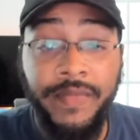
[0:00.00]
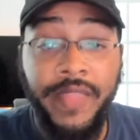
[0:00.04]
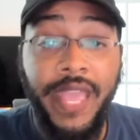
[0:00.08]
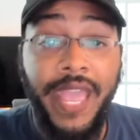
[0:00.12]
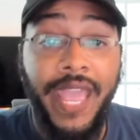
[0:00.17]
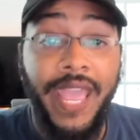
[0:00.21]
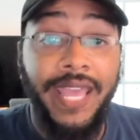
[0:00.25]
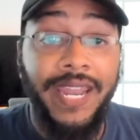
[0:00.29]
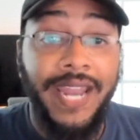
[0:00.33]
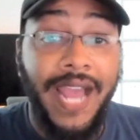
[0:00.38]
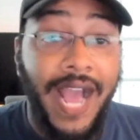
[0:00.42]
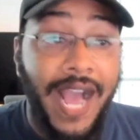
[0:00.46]

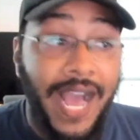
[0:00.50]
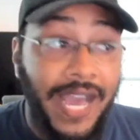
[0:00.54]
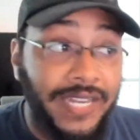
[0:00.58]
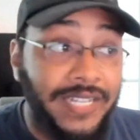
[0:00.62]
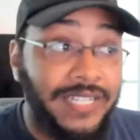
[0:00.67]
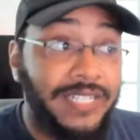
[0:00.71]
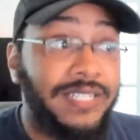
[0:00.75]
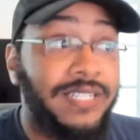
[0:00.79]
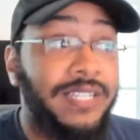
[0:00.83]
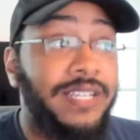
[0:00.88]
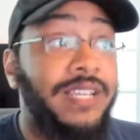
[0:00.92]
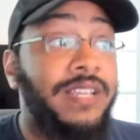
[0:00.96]
And
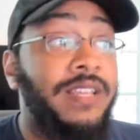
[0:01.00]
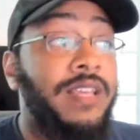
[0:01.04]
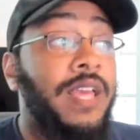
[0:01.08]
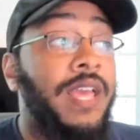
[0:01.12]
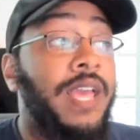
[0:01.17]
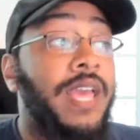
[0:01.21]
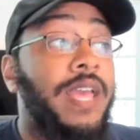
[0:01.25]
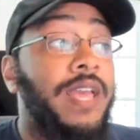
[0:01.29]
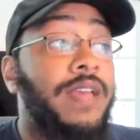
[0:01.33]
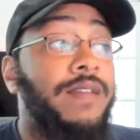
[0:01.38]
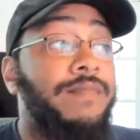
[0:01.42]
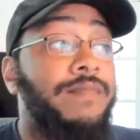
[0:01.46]
honestly,
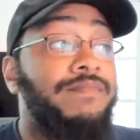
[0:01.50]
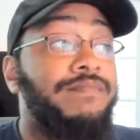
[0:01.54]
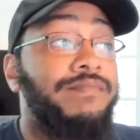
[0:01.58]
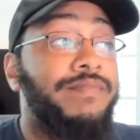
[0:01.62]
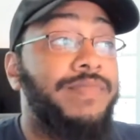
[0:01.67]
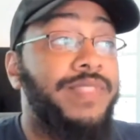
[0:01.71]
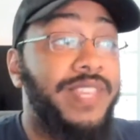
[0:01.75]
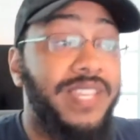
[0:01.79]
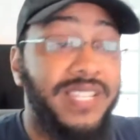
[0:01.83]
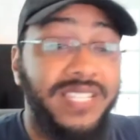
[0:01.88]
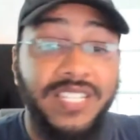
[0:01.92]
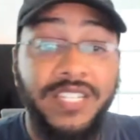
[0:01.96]

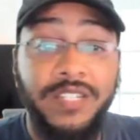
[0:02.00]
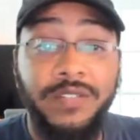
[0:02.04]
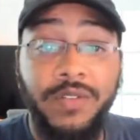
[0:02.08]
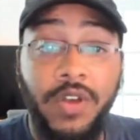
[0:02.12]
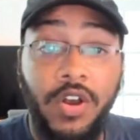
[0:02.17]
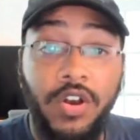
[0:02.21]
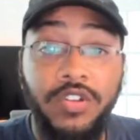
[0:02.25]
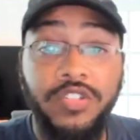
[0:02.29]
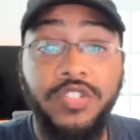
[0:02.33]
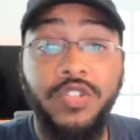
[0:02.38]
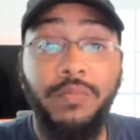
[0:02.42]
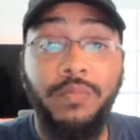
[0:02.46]
this is
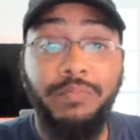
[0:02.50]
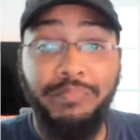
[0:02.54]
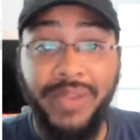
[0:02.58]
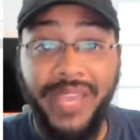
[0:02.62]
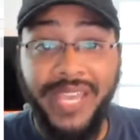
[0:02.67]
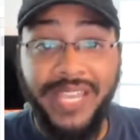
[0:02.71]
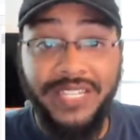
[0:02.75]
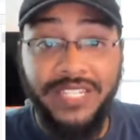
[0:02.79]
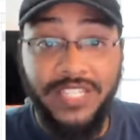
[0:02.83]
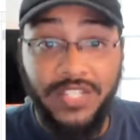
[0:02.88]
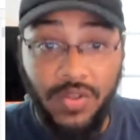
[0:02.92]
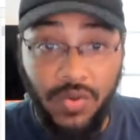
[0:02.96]
also
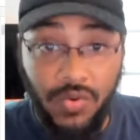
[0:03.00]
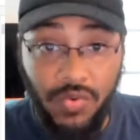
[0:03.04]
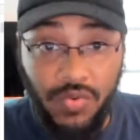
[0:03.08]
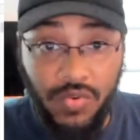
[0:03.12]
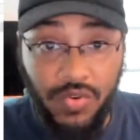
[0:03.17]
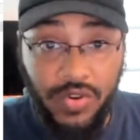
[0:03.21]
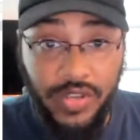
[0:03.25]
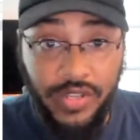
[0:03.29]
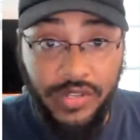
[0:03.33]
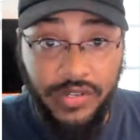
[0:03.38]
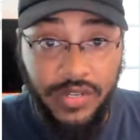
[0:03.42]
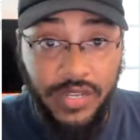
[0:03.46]
based
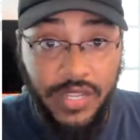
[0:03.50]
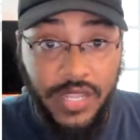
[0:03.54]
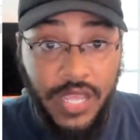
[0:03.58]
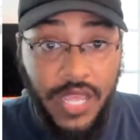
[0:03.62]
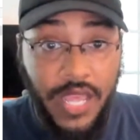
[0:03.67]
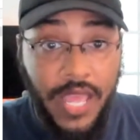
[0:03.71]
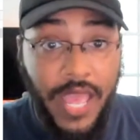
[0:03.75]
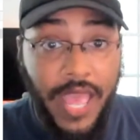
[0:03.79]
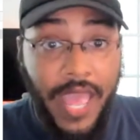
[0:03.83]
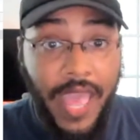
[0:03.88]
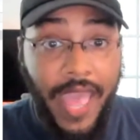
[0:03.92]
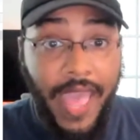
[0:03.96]
on
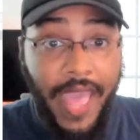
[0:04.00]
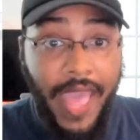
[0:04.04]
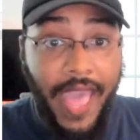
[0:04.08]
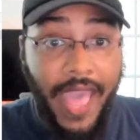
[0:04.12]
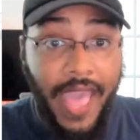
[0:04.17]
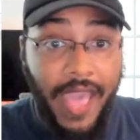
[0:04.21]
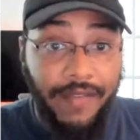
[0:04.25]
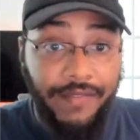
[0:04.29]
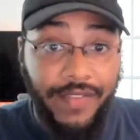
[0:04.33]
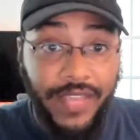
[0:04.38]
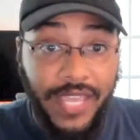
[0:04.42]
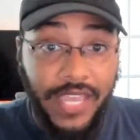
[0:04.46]

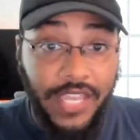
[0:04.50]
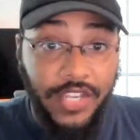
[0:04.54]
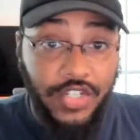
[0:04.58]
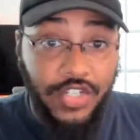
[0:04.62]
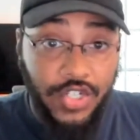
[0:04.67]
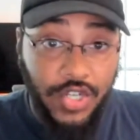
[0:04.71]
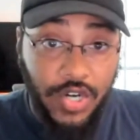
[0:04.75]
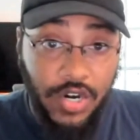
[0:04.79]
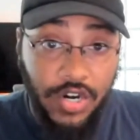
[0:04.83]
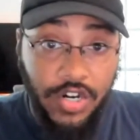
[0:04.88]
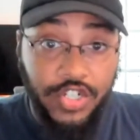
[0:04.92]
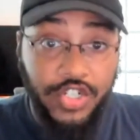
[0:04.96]
having a
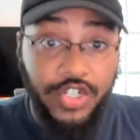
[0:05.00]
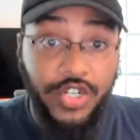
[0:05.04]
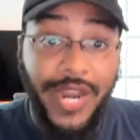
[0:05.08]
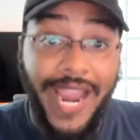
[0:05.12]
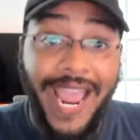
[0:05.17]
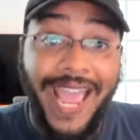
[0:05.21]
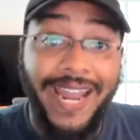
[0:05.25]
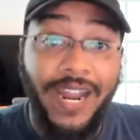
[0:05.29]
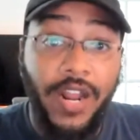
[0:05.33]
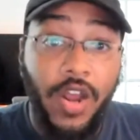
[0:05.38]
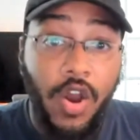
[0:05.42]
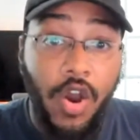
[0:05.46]
charger
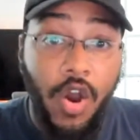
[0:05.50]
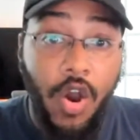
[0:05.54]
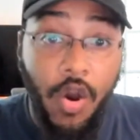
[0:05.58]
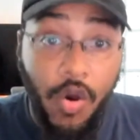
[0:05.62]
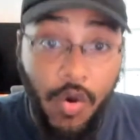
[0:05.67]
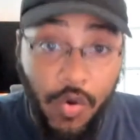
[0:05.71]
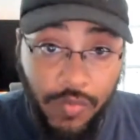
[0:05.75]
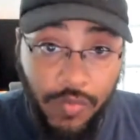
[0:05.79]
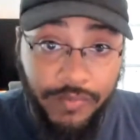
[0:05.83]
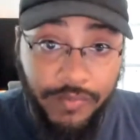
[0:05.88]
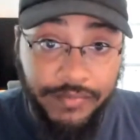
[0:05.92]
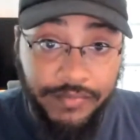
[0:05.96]
at
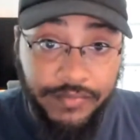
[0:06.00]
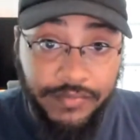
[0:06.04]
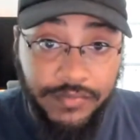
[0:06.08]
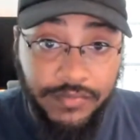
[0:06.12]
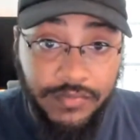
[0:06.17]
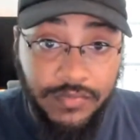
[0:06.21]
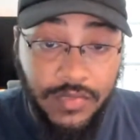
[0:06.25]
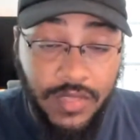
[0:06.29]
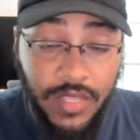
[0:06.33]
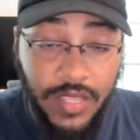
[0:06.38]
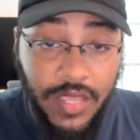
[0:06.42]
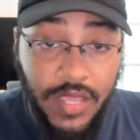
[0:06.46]
home.
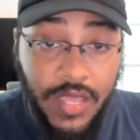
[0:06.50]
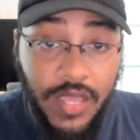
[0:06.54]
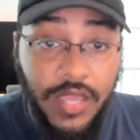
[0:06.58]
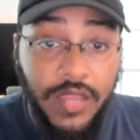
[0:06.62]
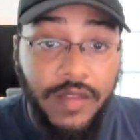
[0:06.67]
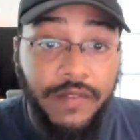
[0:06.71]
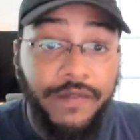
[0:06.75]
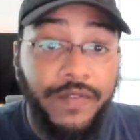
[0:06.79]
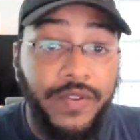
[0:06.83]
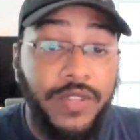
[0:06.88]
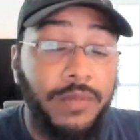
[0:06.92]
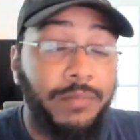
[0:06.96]

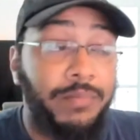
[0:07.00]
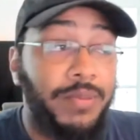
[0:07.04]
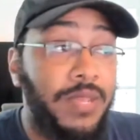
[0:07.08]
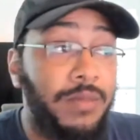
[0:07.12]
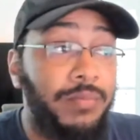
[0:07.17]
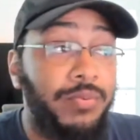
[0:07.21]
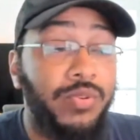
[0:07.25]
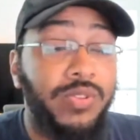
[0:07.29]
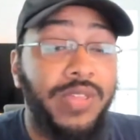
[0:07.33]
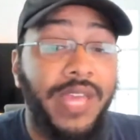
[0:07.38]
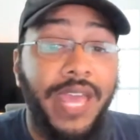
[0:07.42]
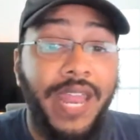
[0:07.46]
For the
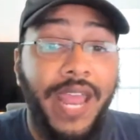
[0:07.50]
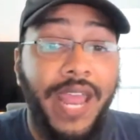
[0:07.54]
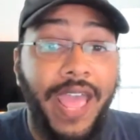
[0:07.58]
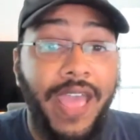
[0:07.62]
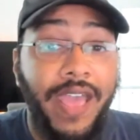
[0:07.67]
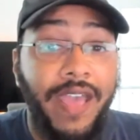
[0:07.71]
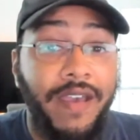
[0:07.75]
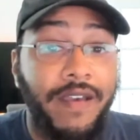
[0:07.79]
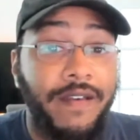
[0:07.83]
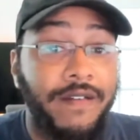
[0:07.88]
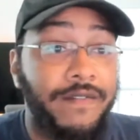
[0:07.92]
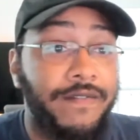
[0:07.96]
people that
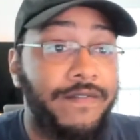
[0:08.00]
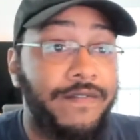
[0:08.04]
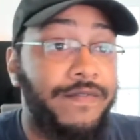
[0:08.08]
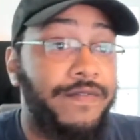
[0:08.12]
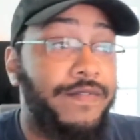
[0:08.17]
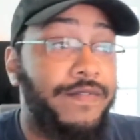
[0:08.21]
have